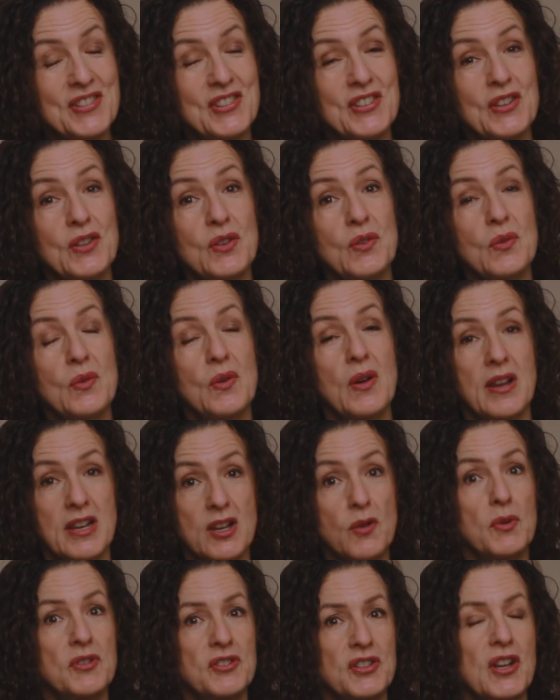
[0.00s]
and
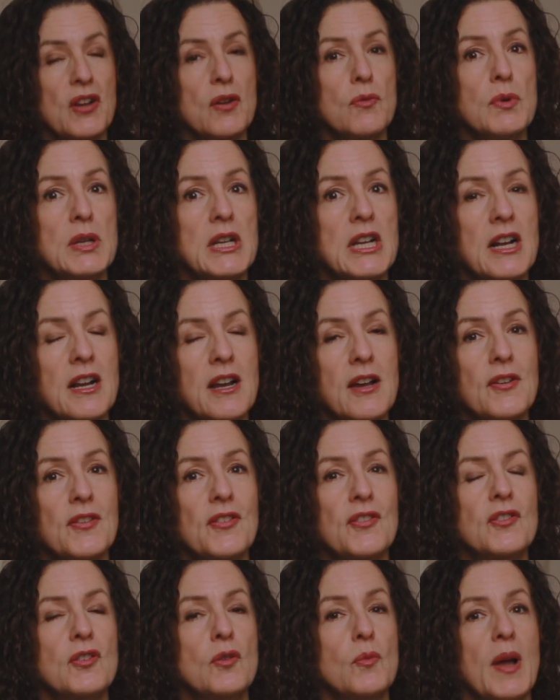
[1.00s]
you want to go really
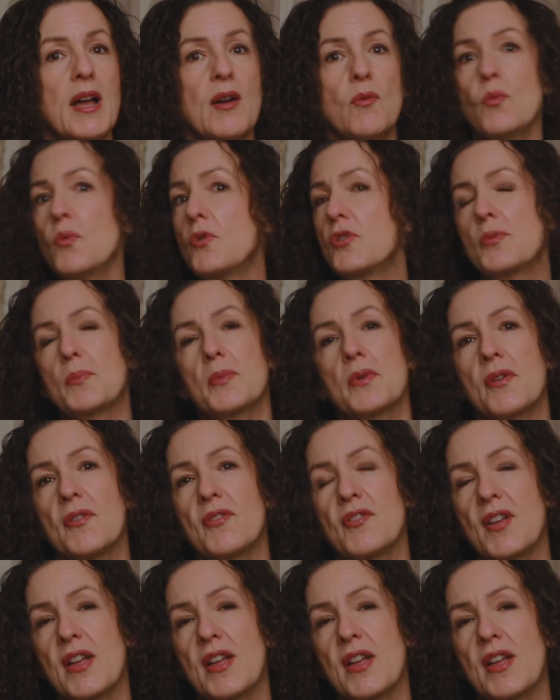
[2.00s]
close, to wear waterproof.